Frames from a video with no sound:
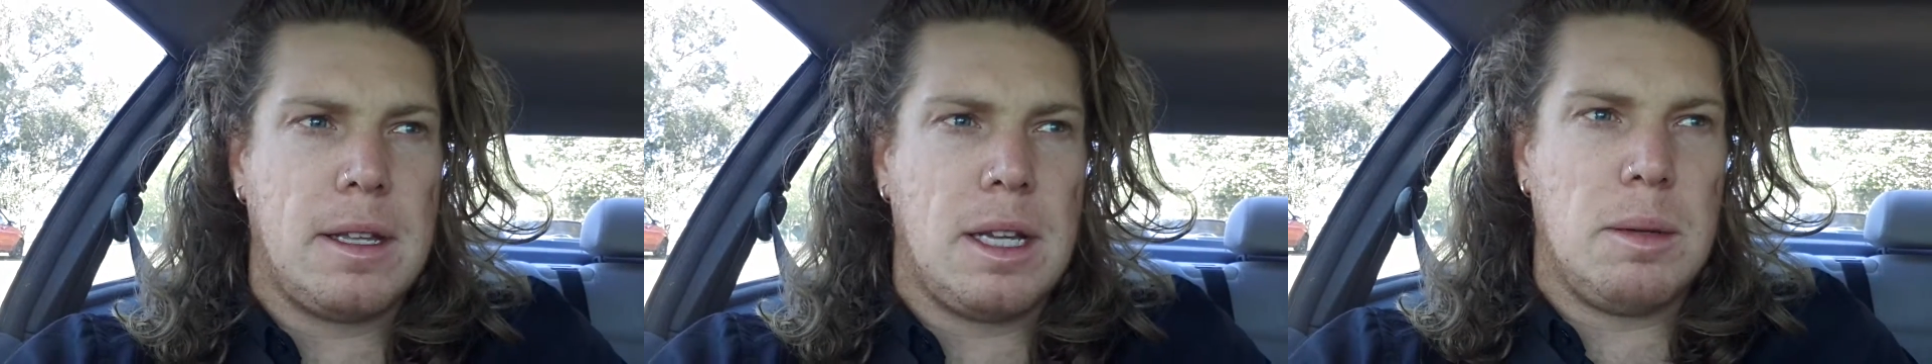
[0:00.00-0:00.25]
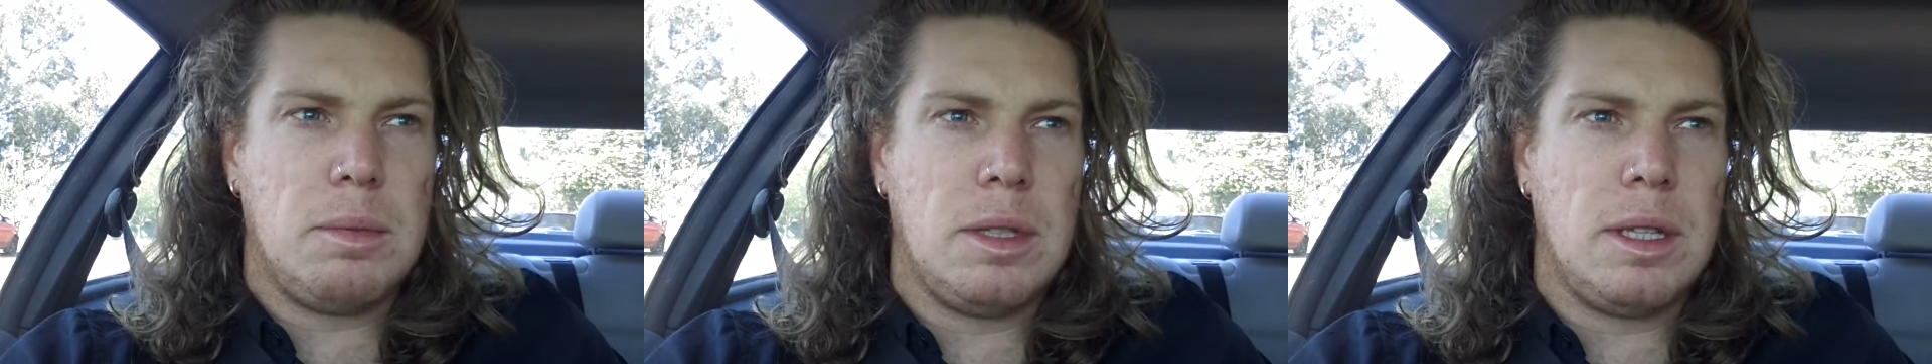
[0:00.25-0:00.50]

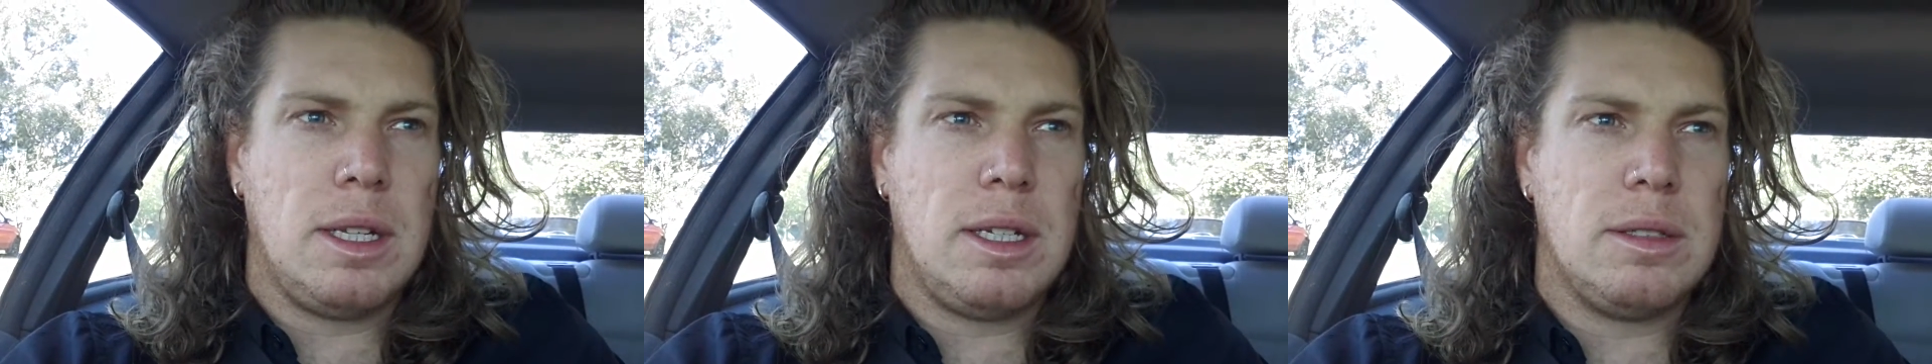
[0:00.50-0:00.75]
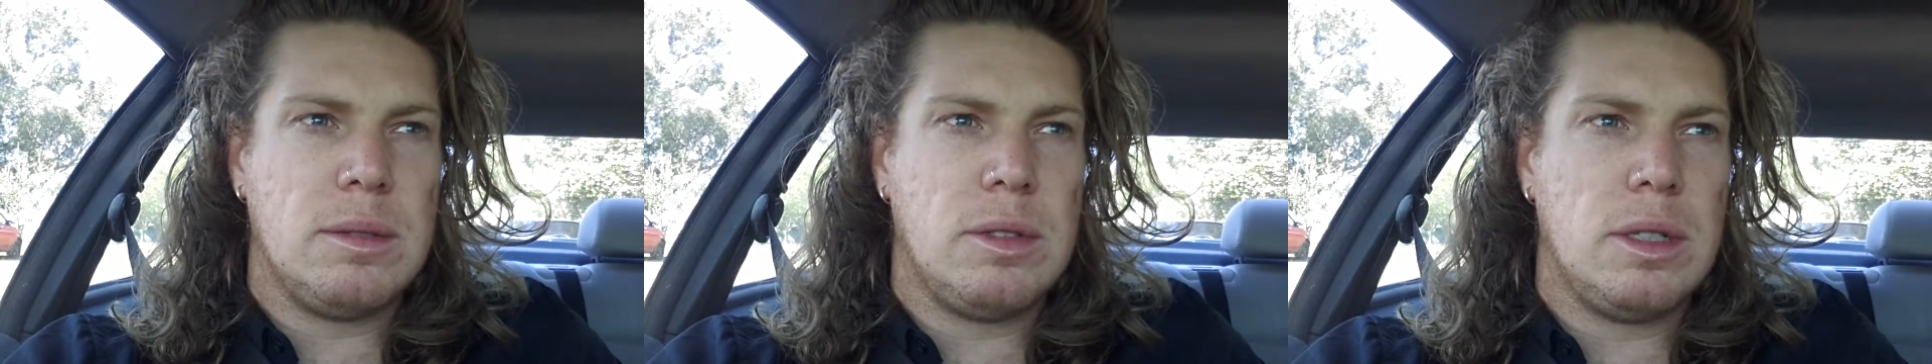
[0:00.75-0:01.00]
couple of
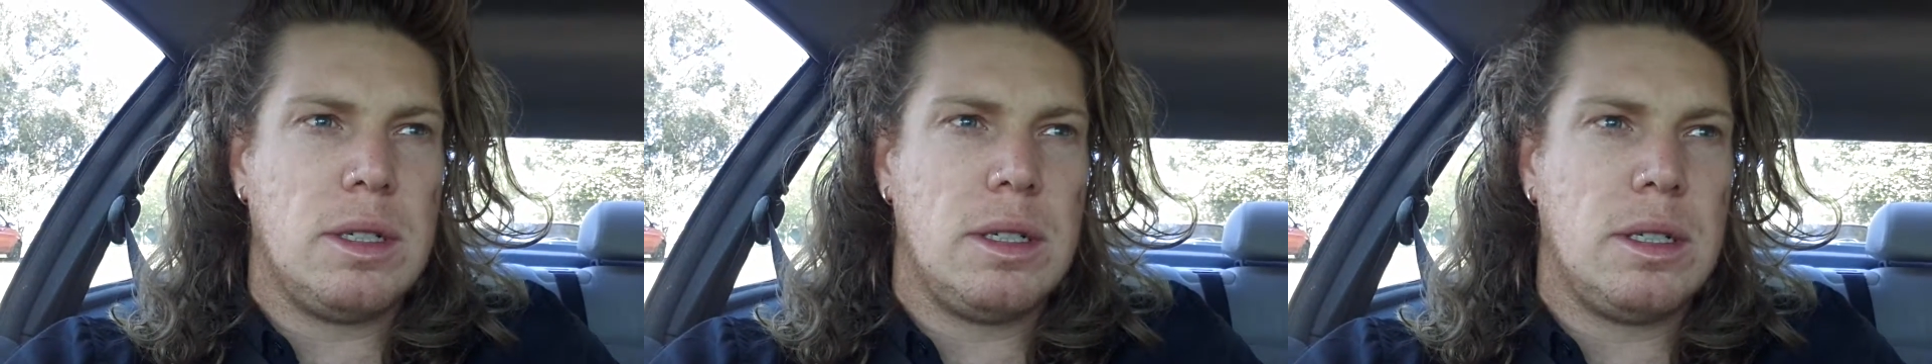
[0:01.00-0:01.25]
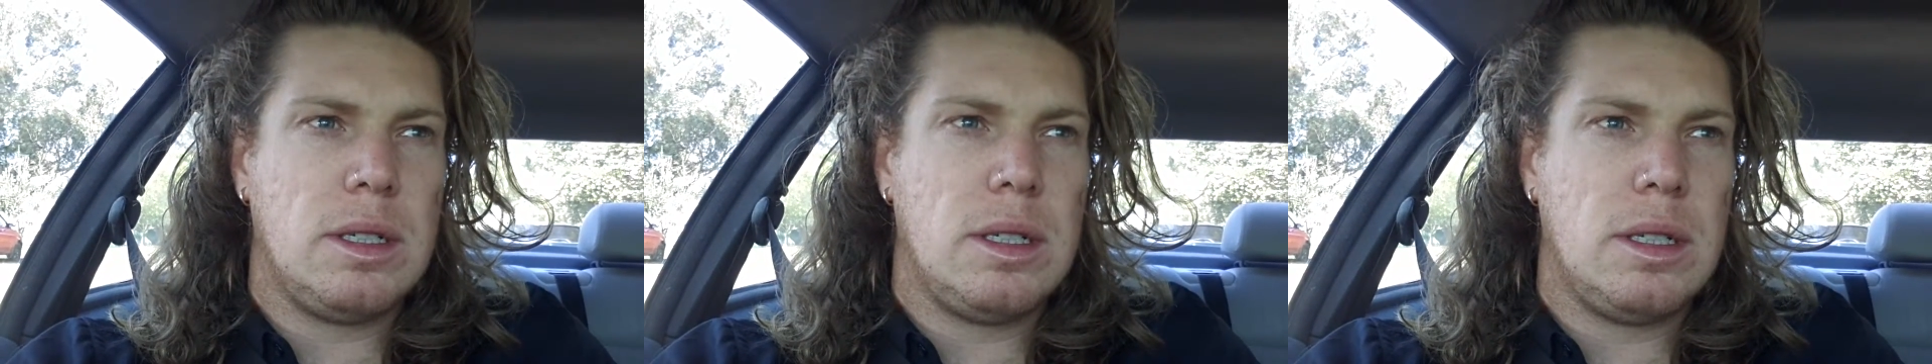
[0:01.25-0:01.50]
things I'm not
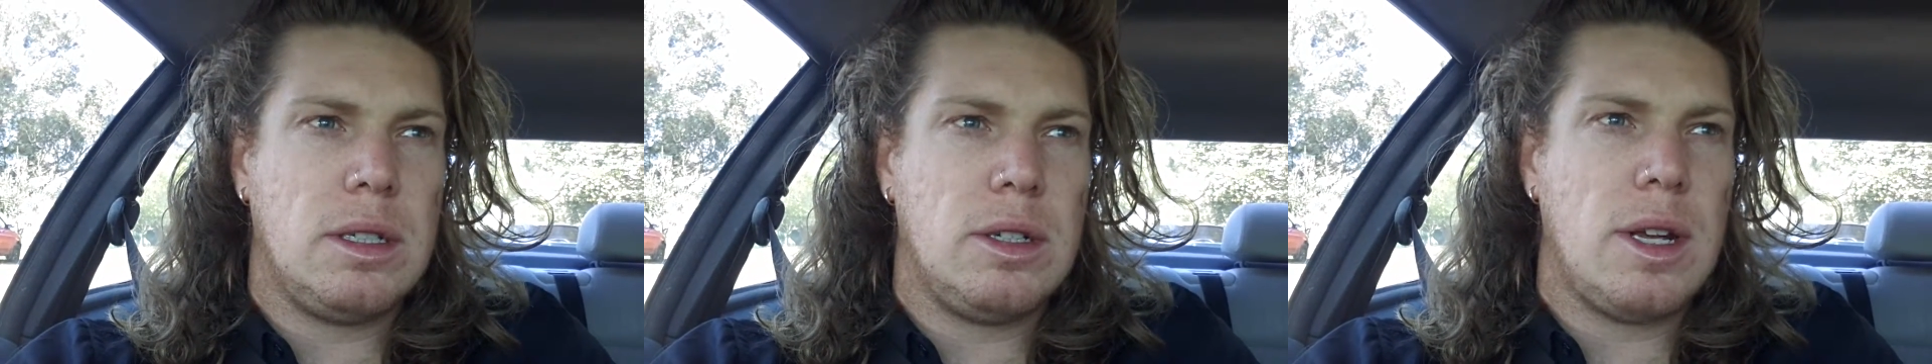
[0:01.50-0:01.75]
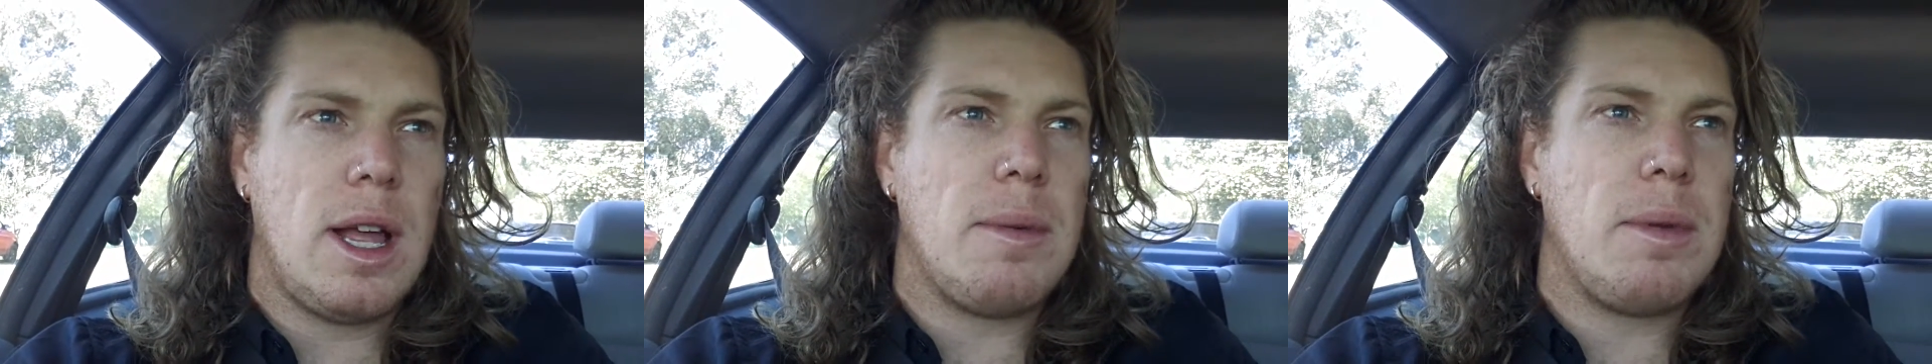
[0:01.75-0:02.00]

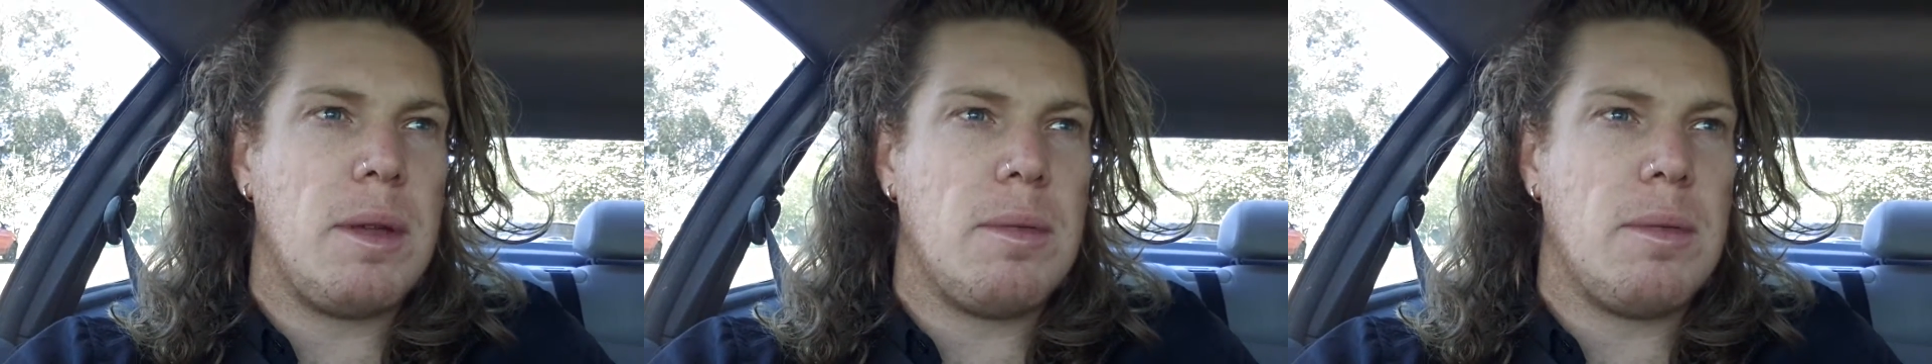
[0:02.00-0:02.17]
not happy